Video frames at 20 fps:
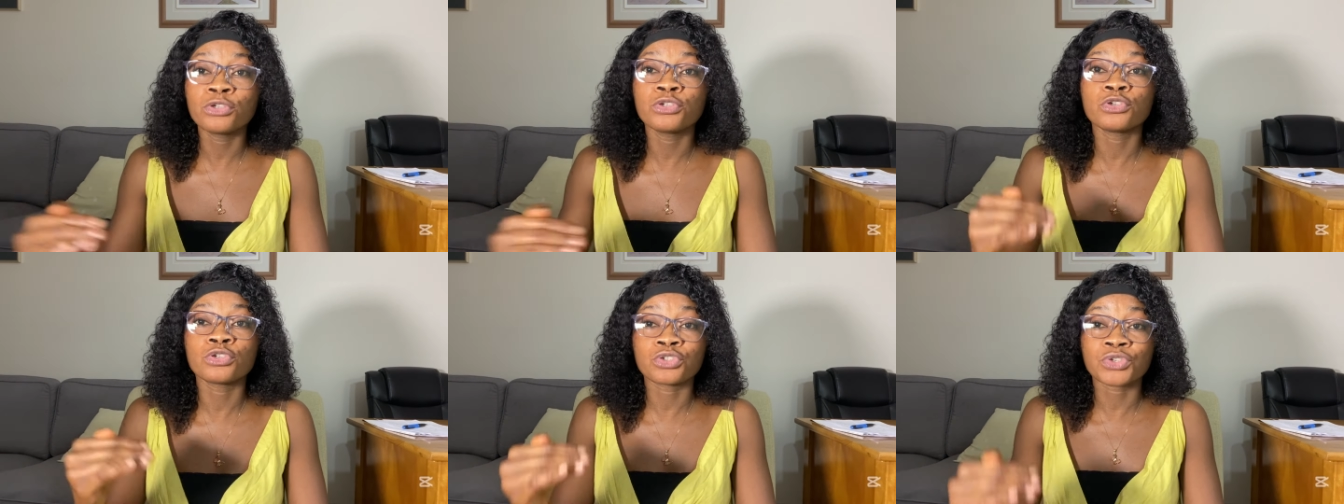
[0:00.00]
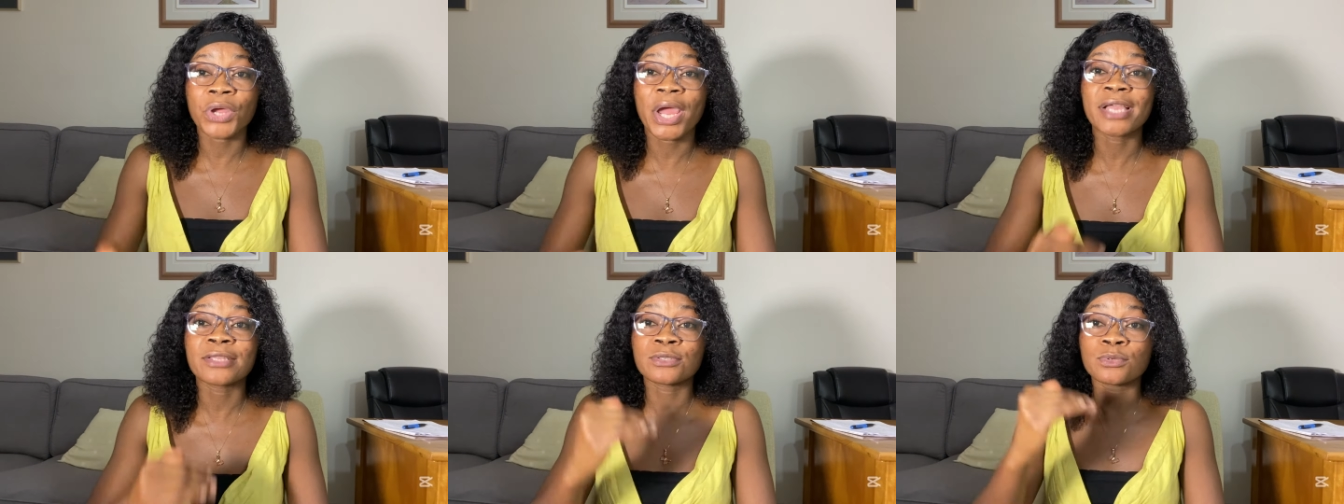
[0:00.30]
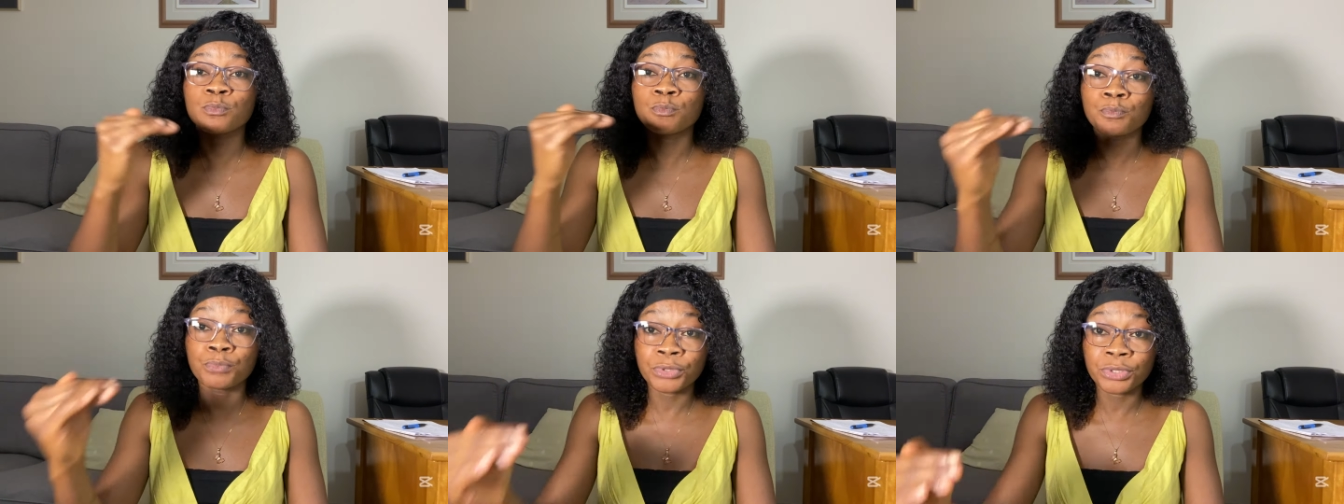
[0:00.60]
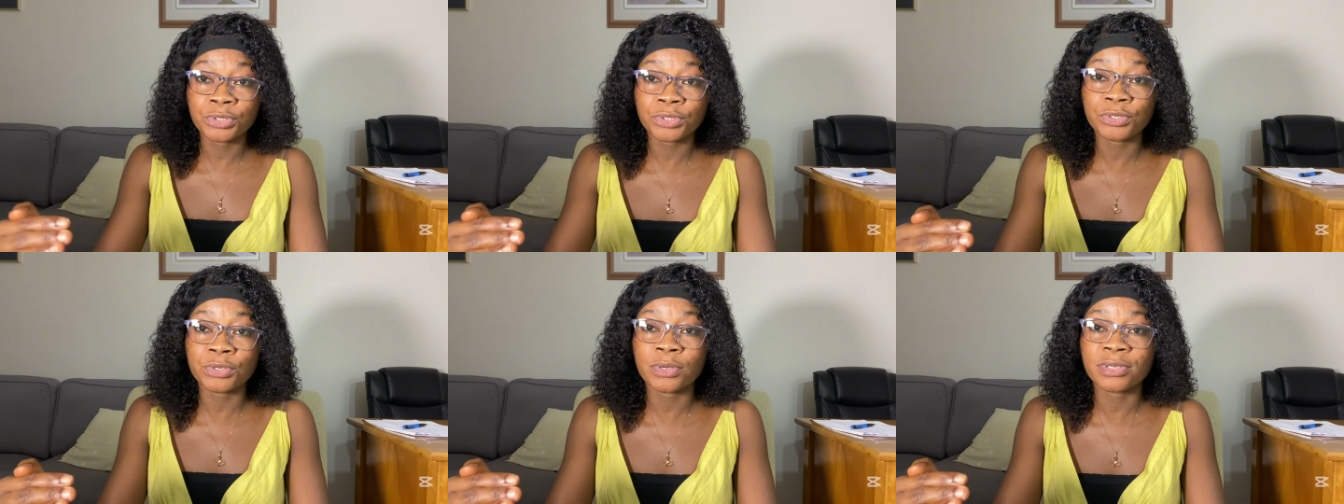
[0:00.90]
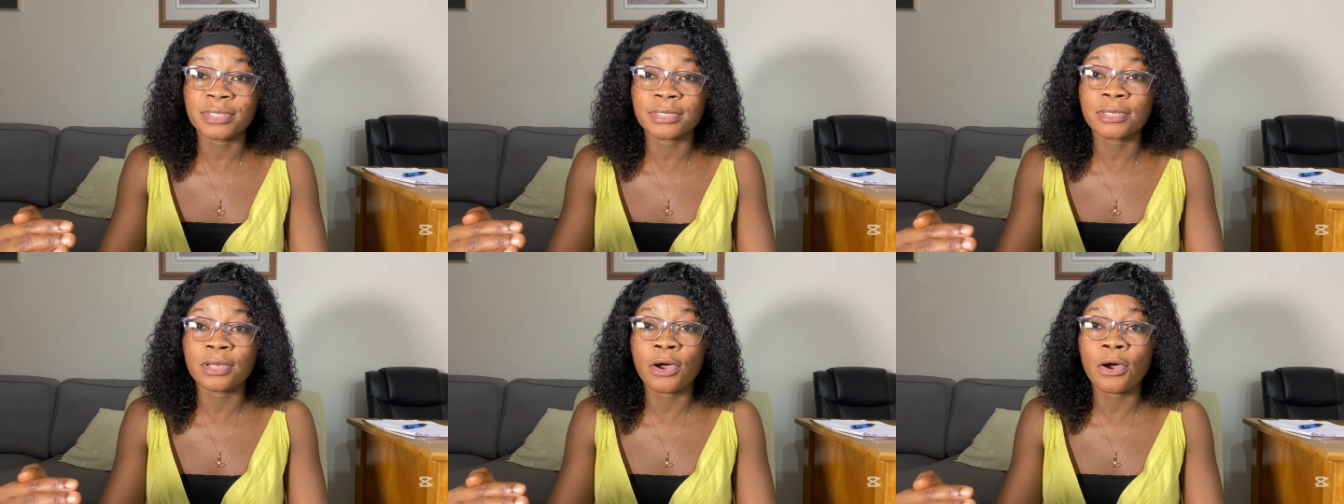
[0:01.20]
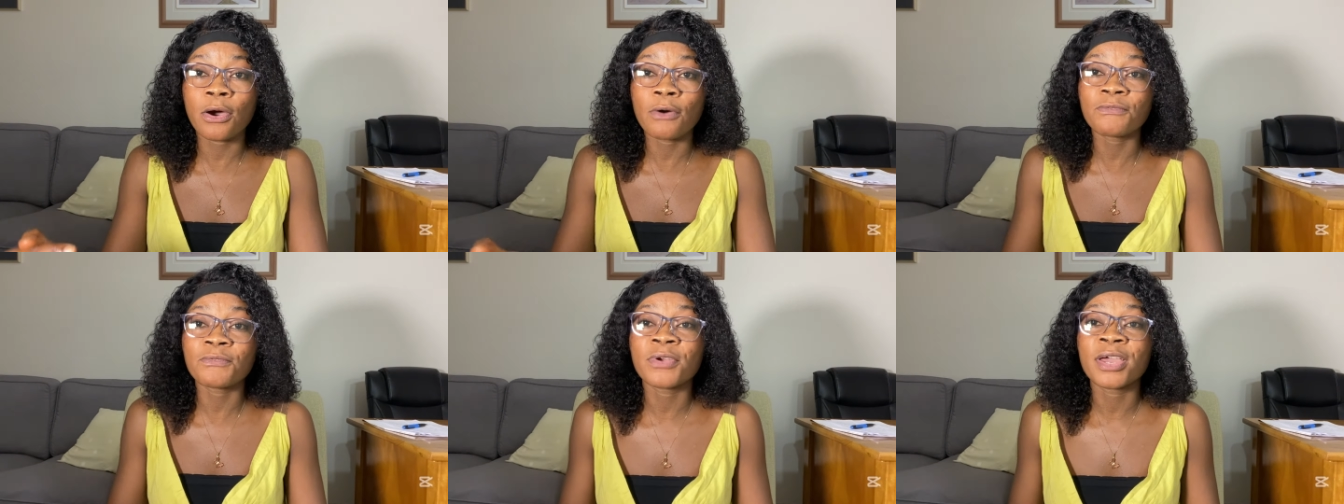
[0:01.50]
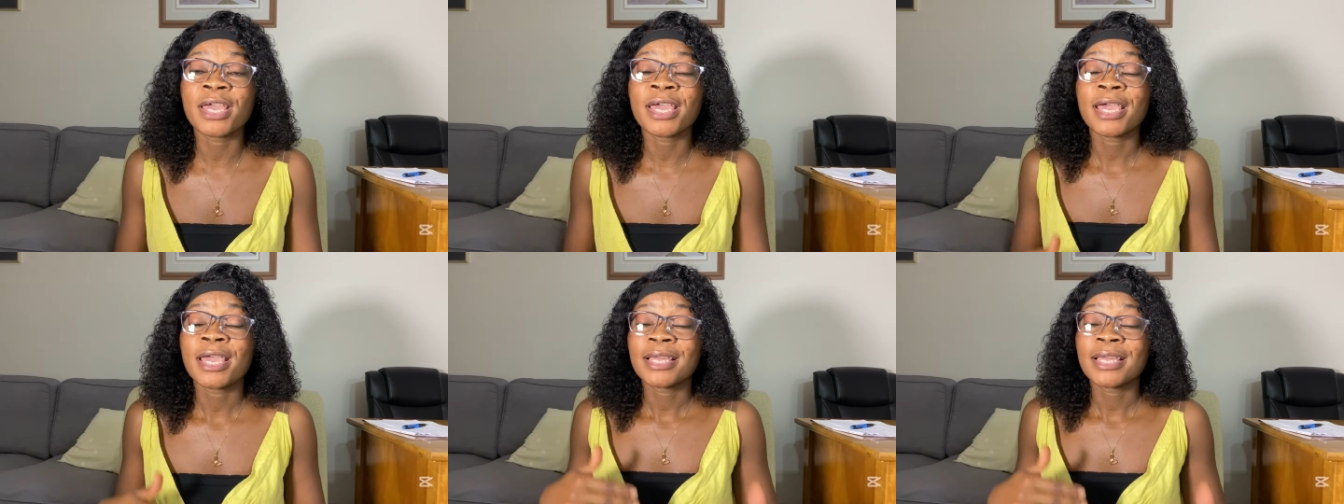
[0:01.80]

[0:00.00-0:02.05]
you try to boost yourself.